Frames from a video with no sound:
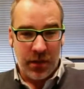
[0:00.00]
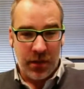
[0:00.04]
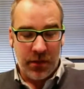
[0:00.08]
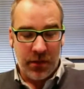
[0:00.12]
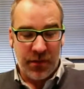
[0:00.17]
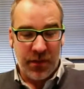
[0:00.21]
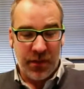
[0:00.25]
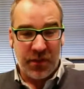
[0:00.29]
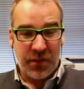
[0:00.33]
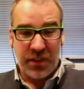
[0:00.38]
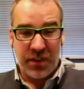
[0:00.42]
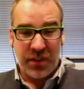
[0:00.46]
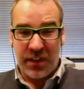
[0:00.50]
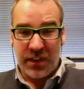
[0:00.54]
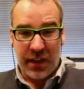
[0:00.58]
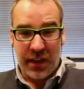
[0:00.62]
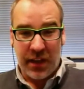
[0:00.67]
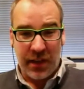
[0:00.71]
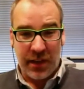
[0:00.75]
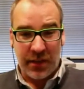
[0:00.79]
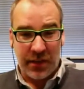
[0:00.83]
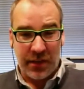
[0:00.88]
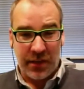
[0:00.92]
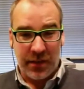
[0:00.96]
50
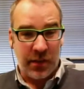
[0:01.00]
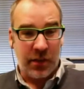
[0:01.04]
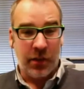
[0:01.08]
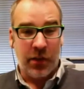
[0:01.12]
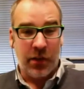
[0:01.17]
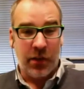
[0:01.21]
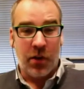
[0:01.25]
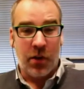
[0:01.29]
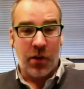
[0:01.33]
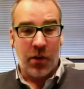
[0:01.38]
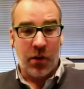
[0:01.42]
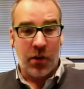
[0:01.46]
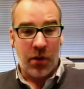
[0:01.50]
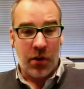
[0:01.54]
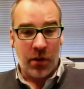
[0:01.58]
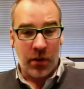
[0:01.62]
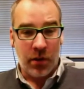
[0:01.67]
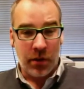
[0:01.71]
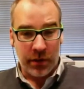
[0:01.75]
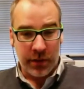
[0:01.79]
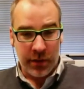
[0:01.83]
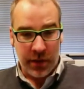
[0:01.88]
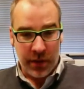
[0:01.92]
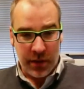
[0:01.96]
days in a
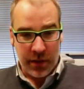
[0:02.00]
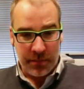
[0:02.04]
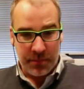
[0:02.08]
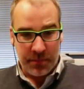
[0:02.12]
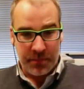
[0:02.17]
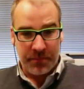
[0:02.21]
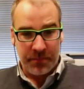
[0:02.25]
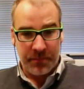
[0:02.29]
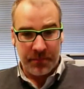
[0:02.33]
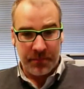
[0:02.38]
long time.